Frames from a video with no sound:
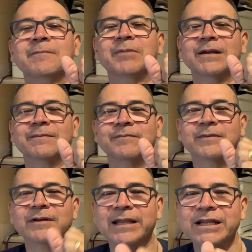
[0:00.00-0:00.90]
But
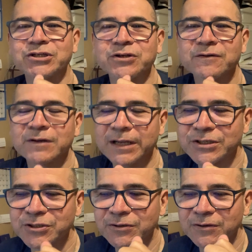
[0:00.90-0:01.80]
let
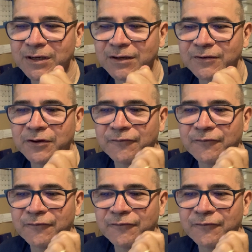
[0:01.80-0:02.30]
your